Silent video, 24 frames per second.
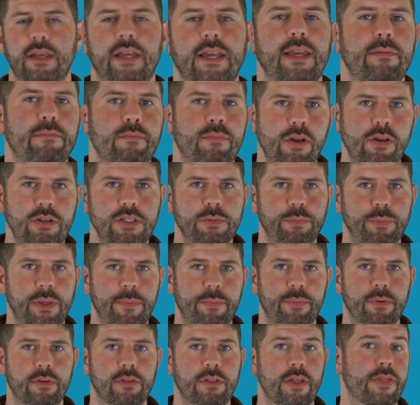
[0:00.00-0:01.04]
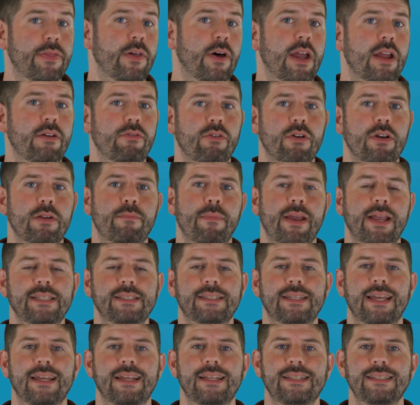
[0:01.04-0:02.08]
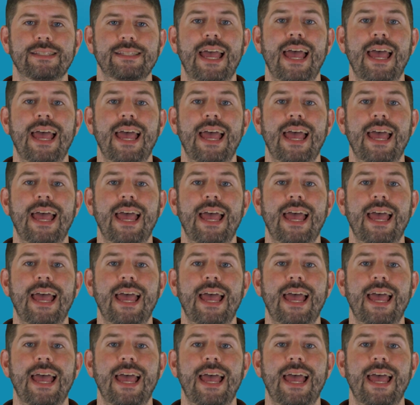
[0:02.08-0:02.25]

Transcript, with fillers: In most people, the thyroid maintains